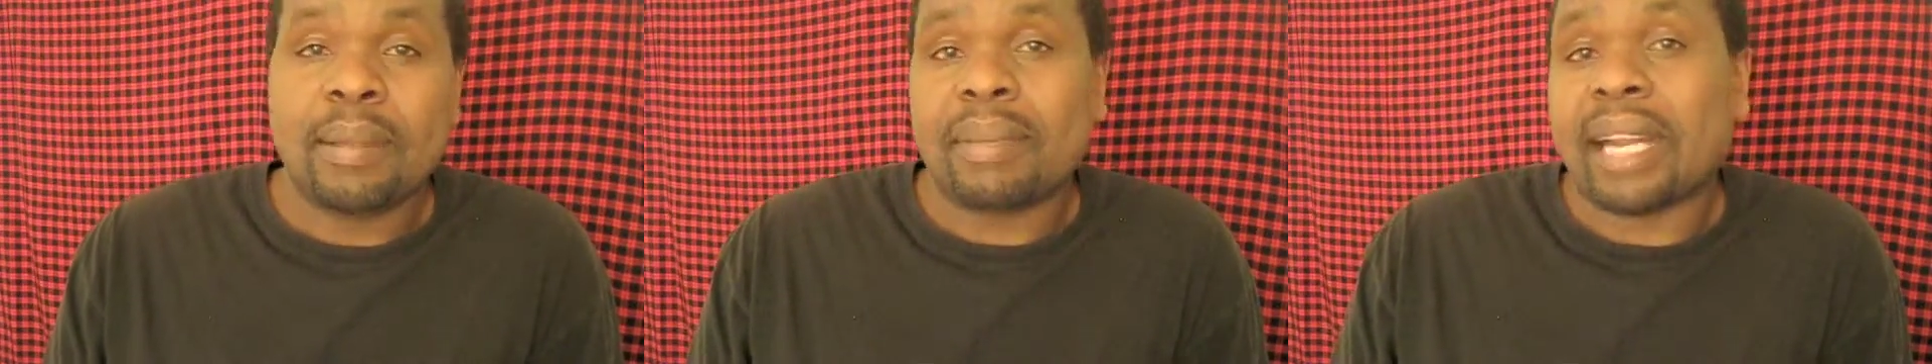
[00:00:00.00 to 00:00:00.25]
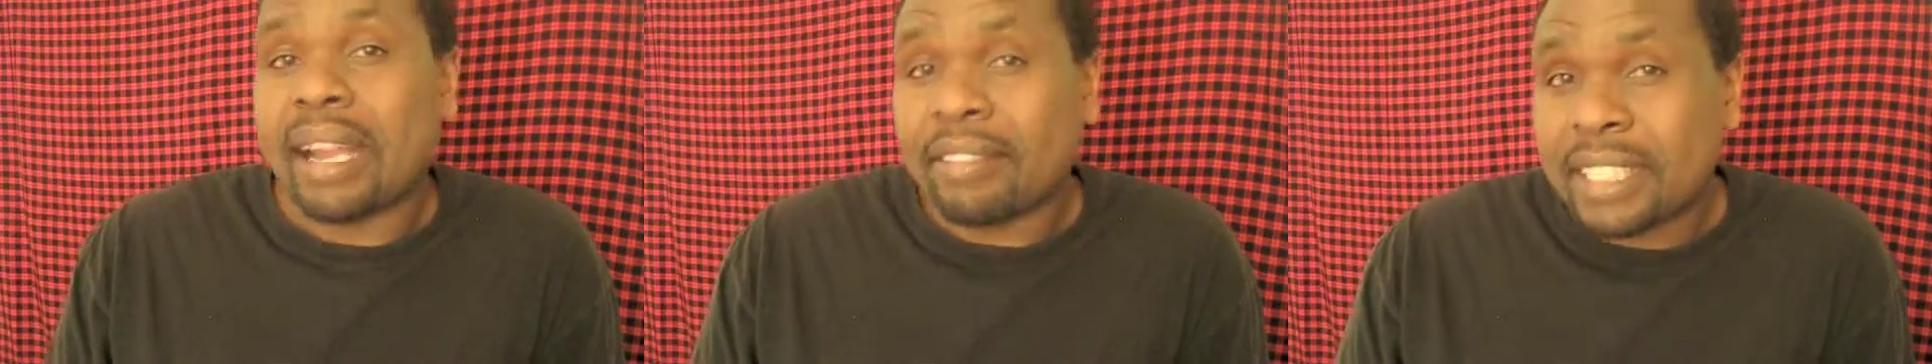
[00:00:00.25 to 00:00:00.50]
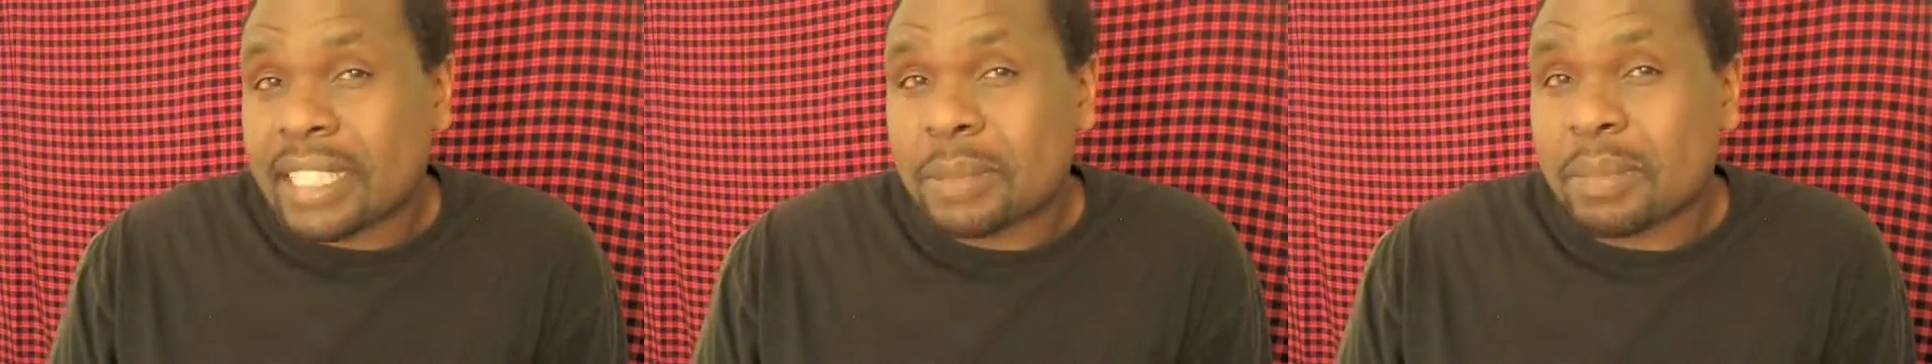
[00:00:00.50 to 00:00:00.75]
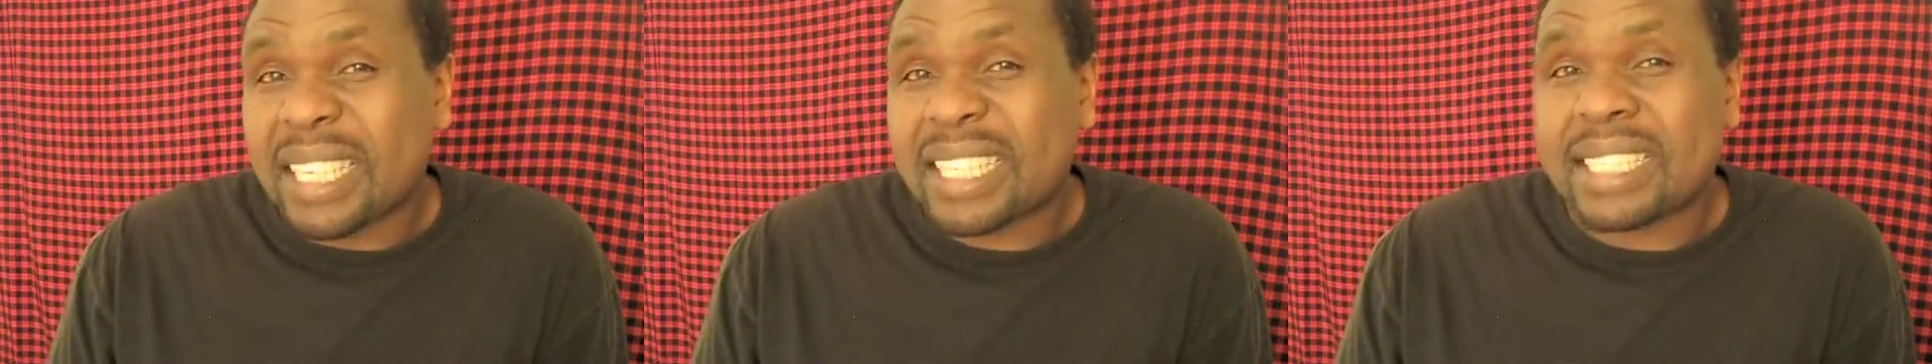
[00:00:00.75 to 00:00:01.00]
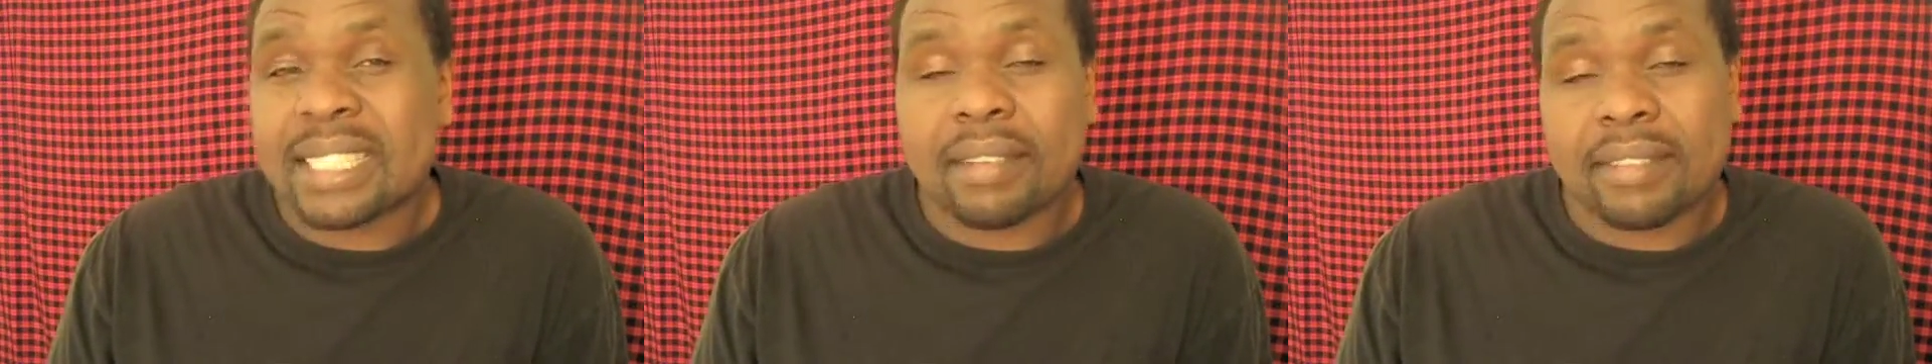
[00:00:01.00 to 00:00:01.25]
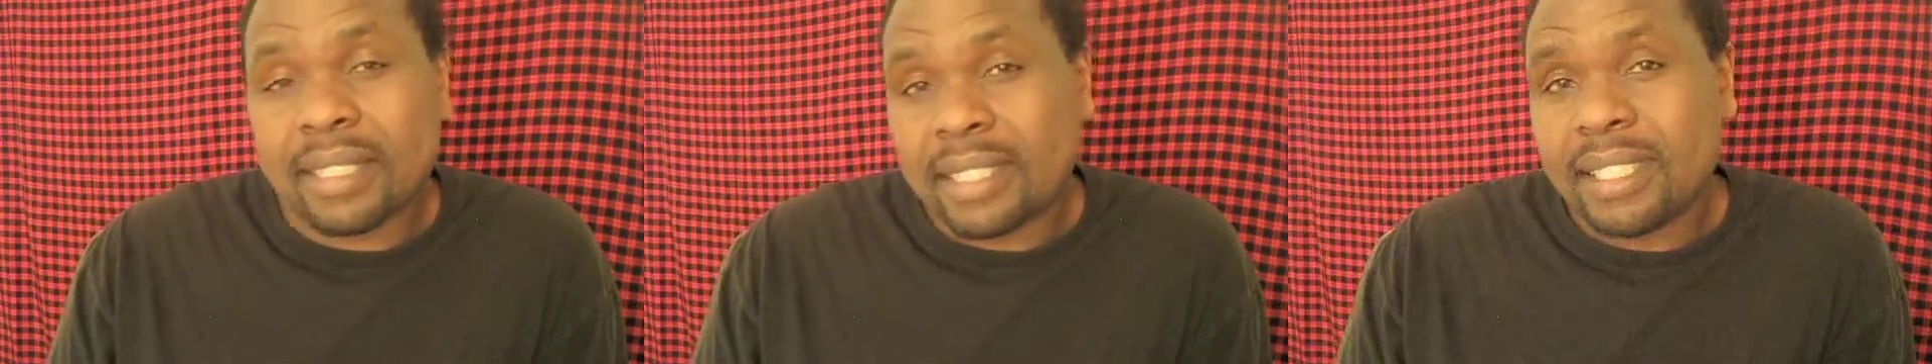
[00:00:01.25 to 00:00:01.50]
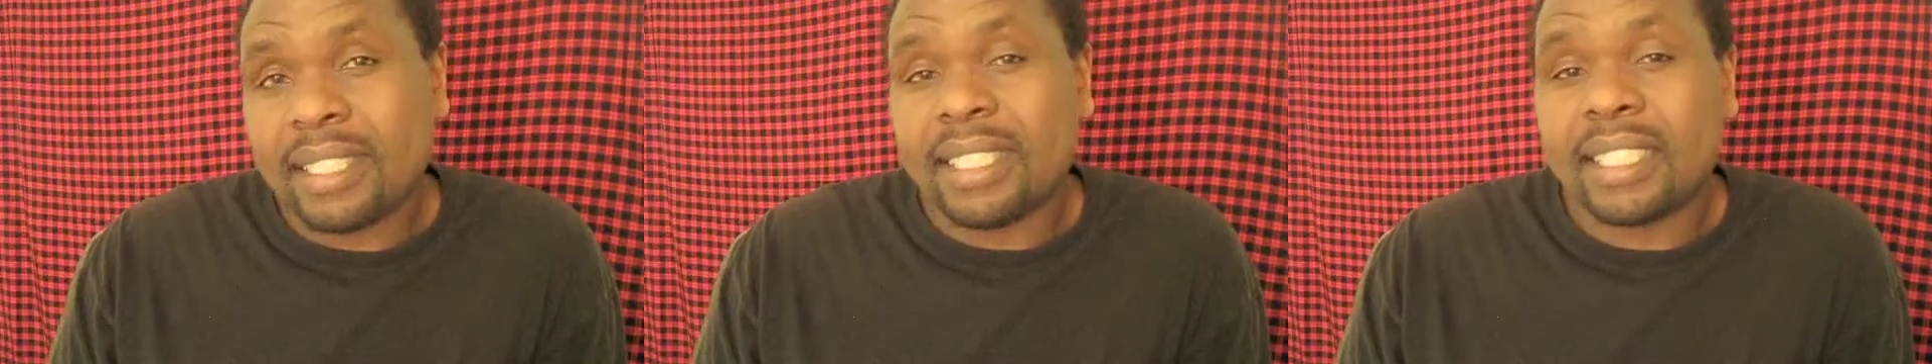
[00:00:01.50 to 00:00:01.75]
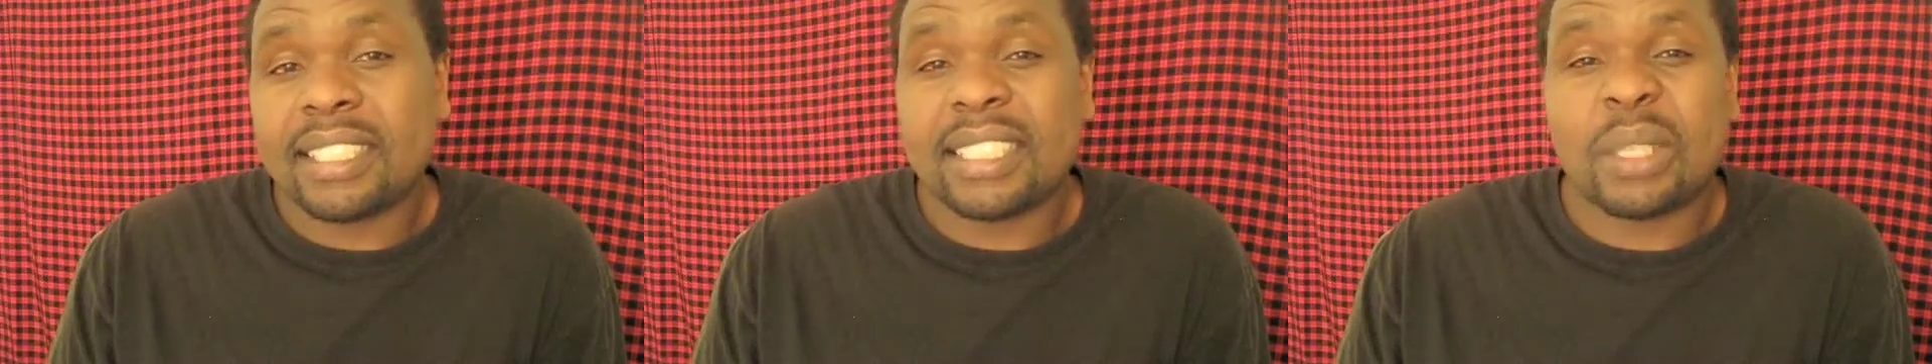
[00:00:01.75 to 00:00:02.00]
But having spent 17
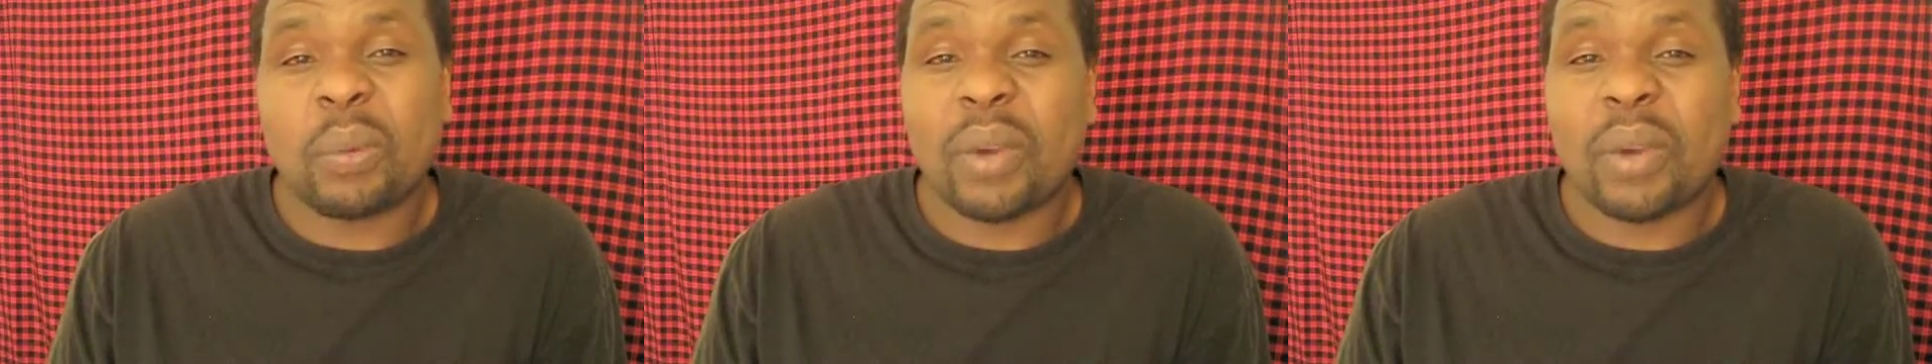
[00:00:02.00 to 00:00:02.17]
years in the